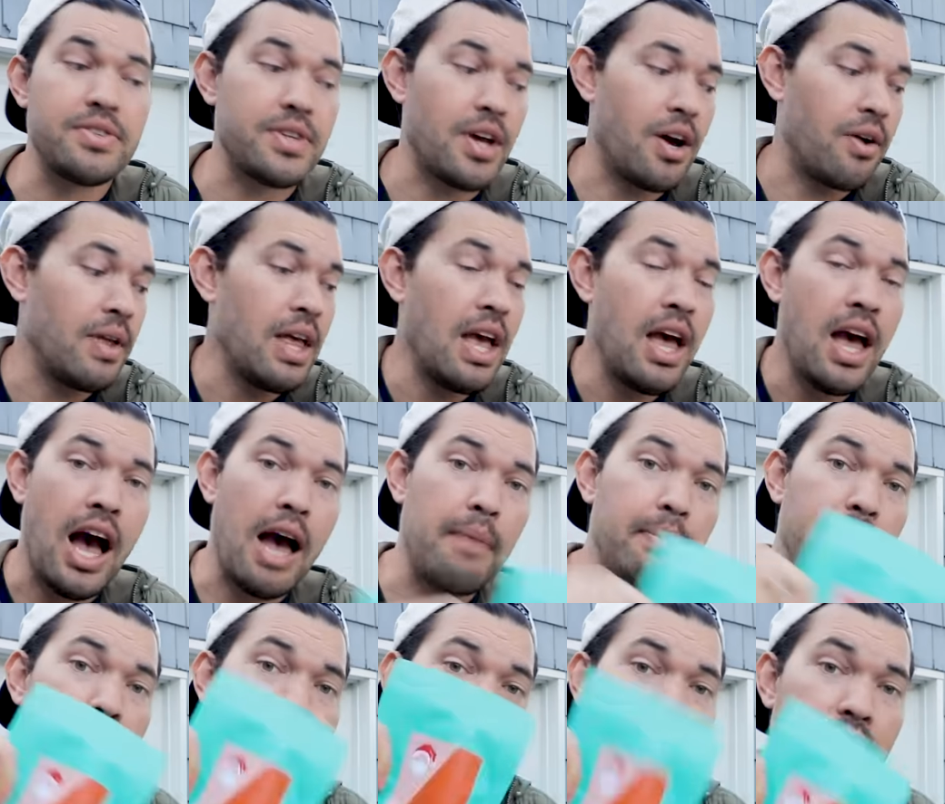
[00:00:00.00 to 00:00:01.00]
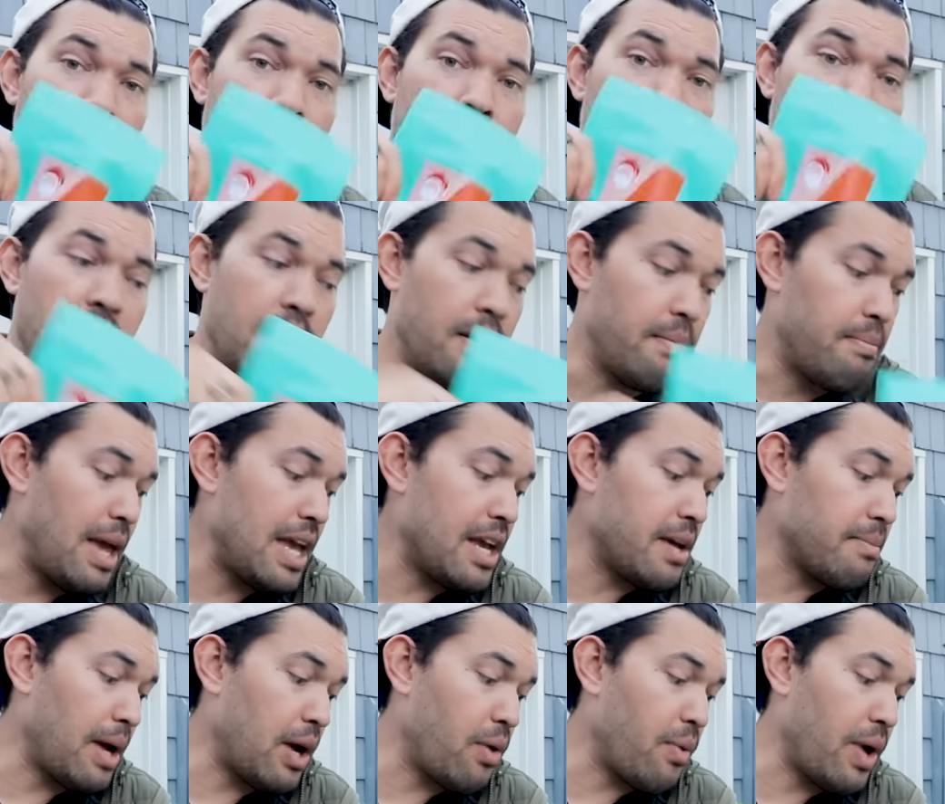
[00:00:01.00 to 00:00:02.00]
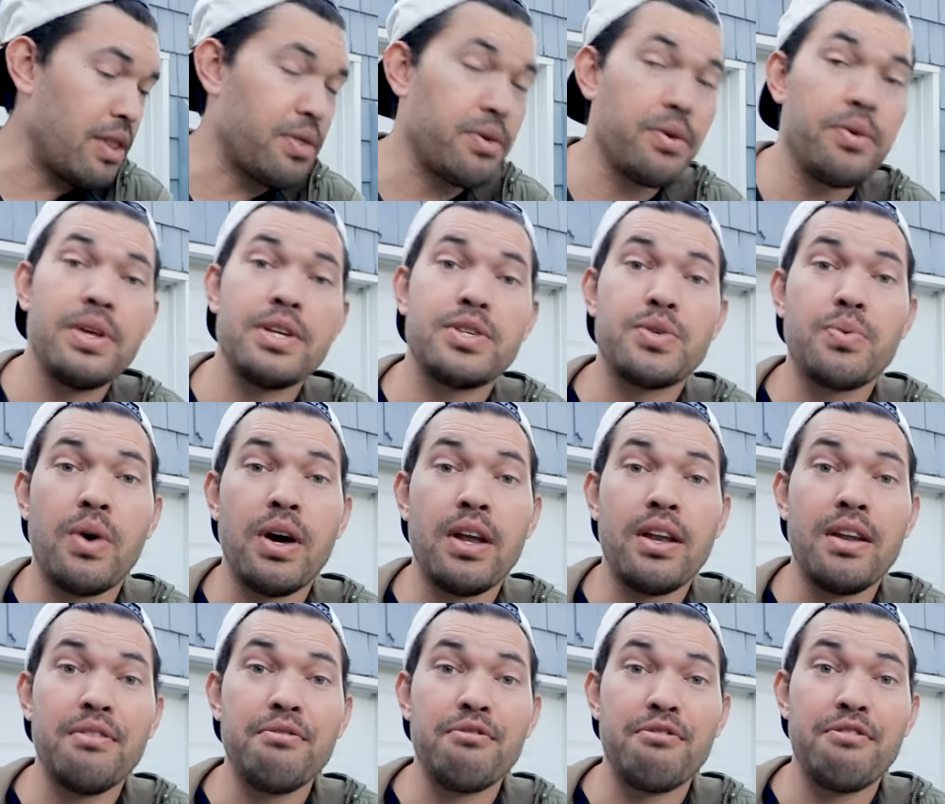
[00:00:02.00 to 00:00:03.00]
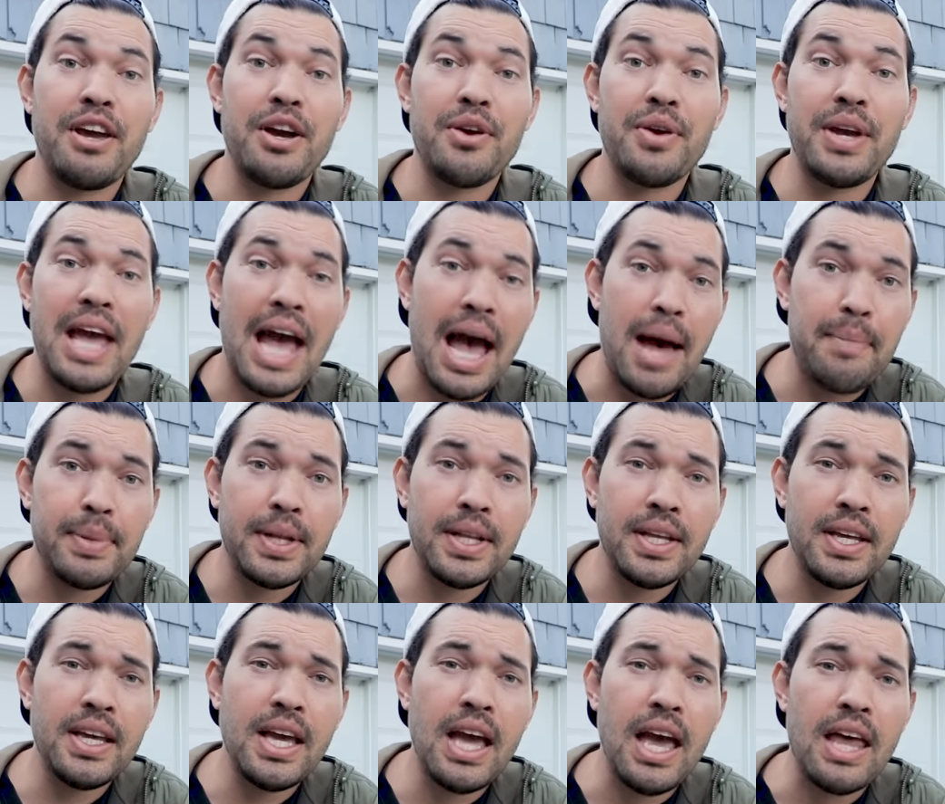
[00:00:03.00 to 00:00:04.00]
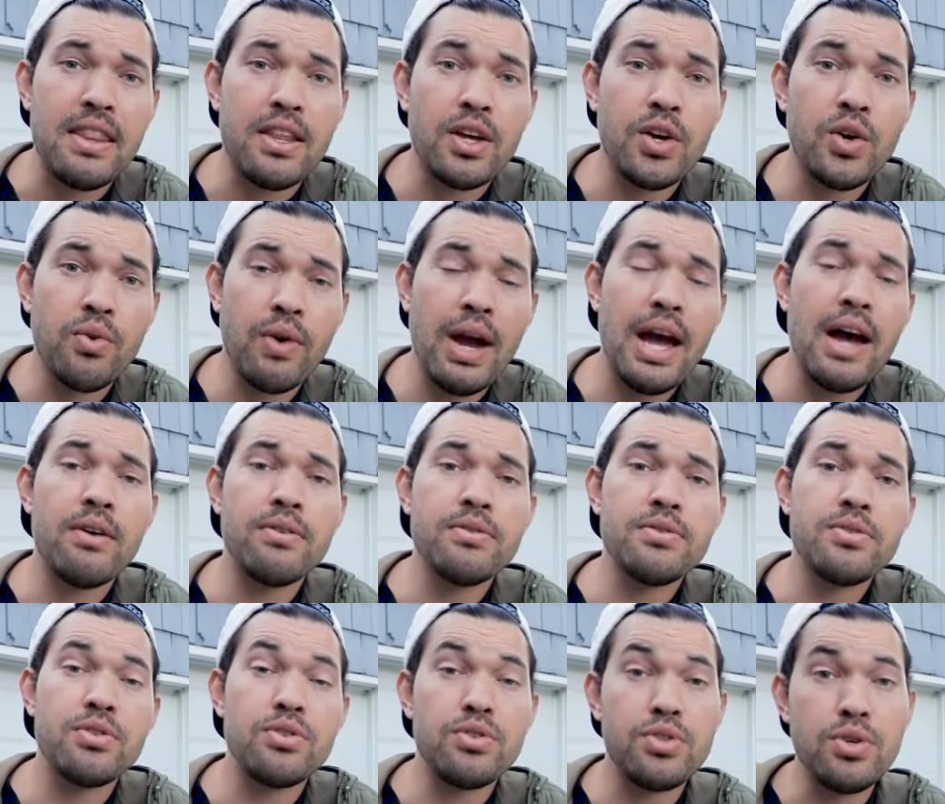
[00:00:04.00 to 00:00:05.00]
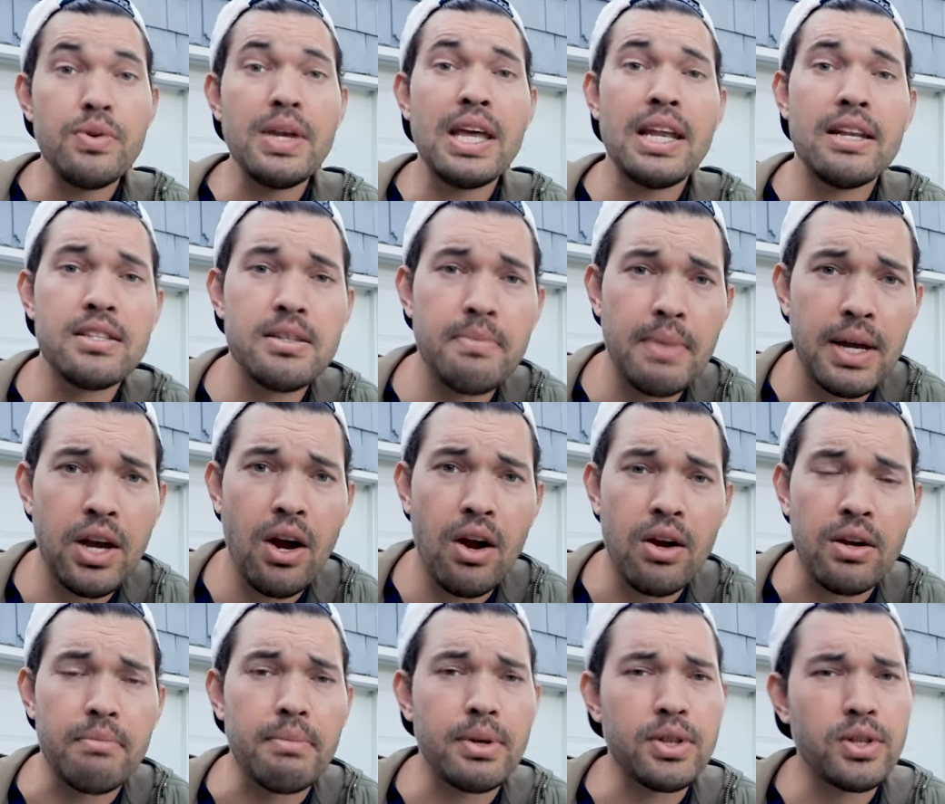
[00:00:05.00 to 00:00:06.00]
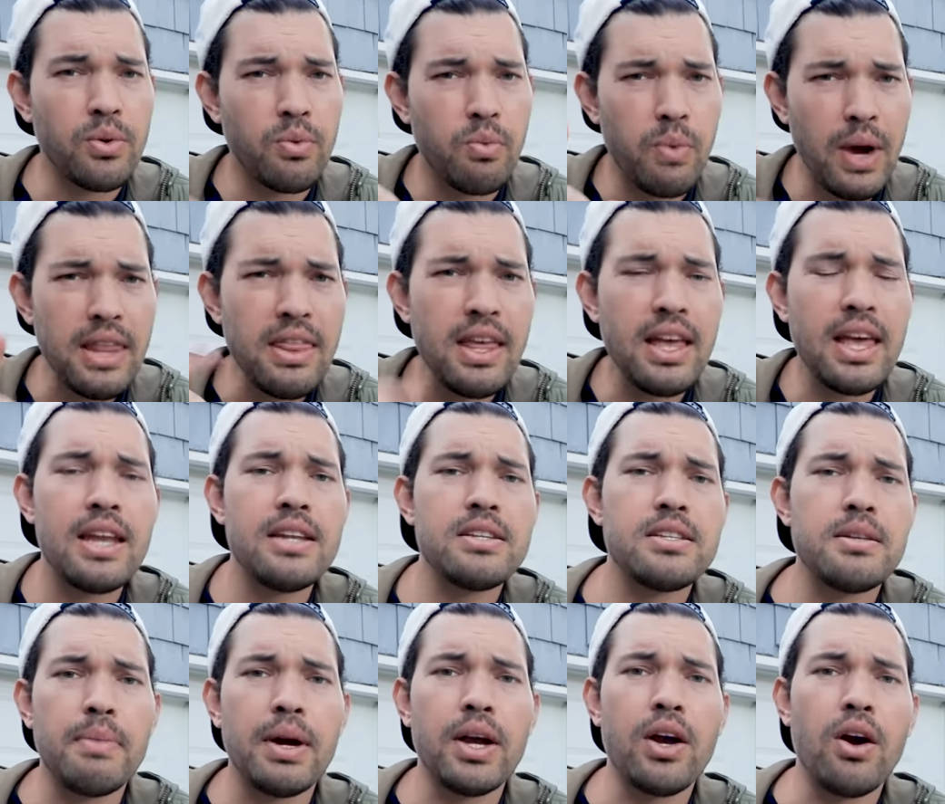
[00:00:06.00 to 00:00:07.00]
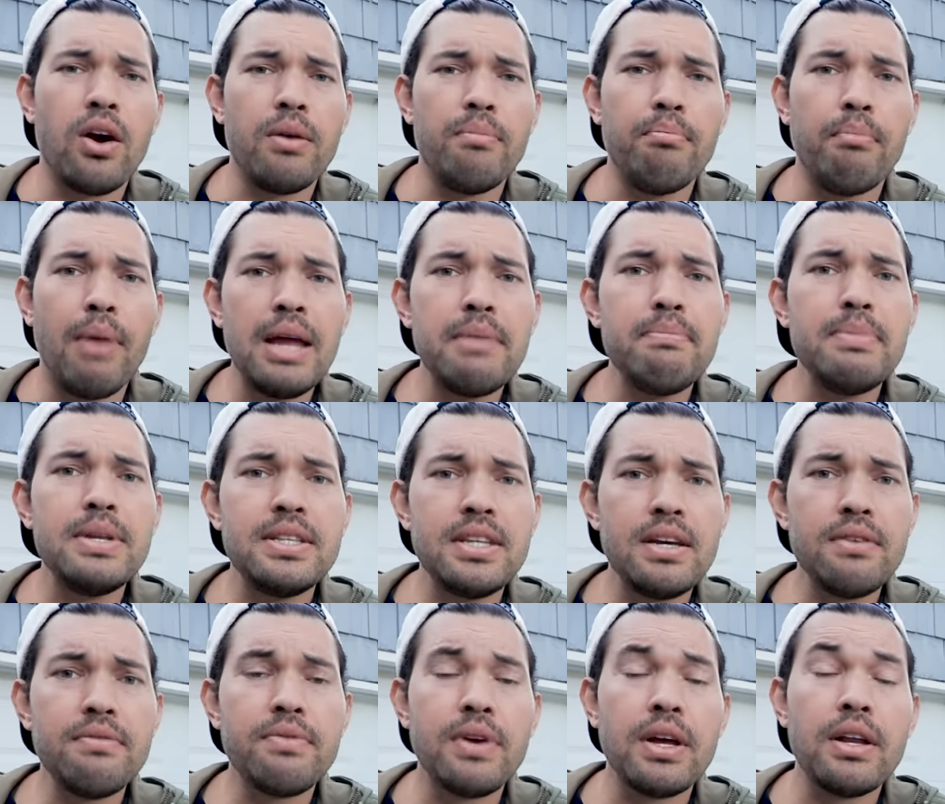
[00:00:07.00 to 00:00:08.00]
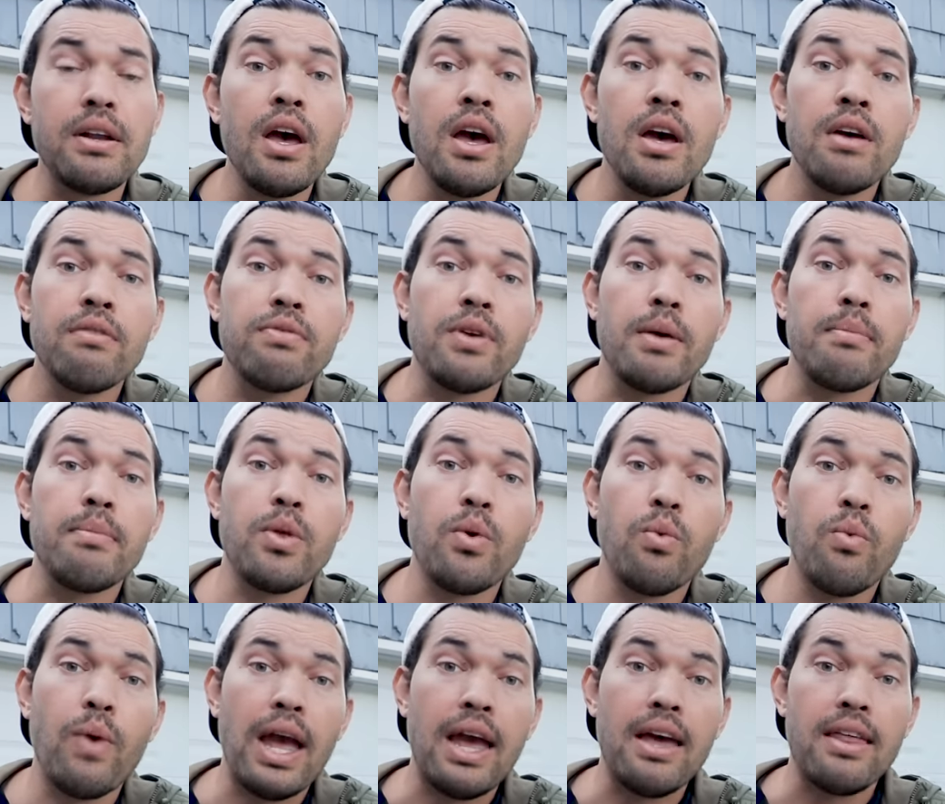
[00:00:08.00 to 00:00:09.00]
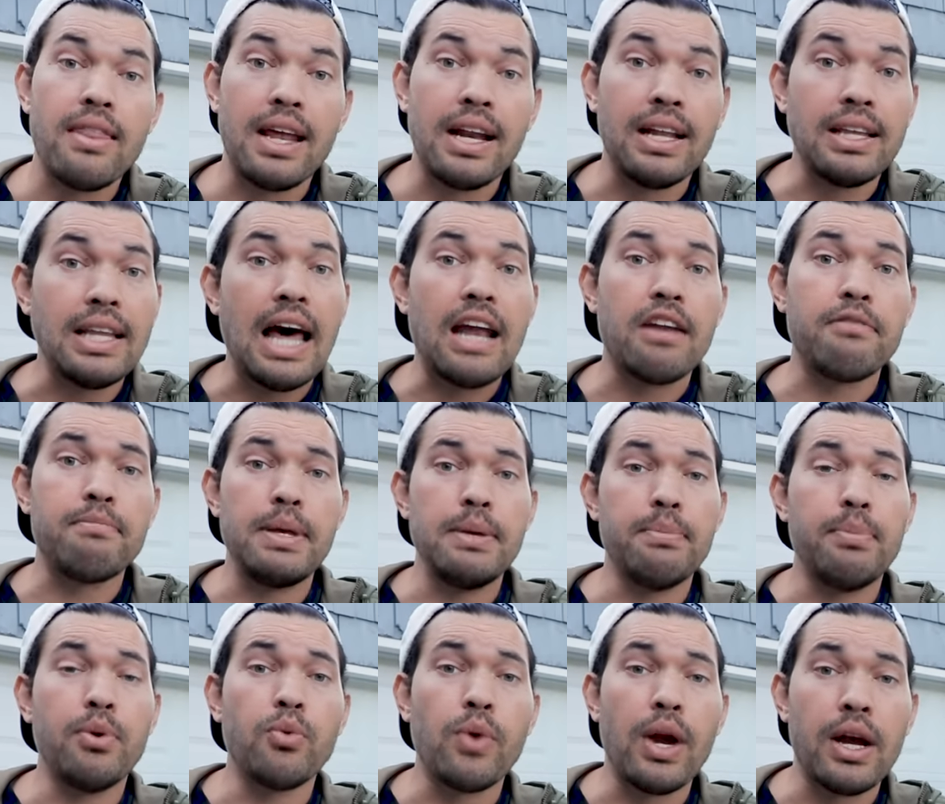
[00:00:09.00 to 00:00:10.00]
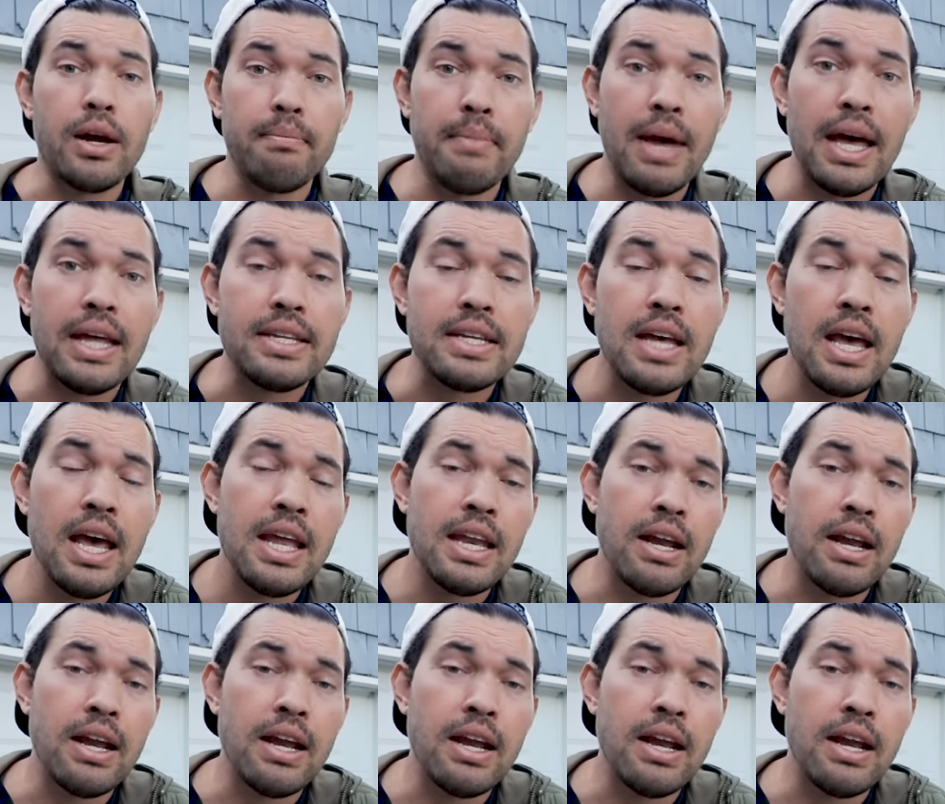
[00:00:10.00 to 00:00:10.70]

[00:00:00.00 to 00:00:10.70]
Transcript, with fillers: So I've been making my way through this one very happily, and the grounds do get into my garden, but the way they get into my garden might be different from the way that a lot of people recommend.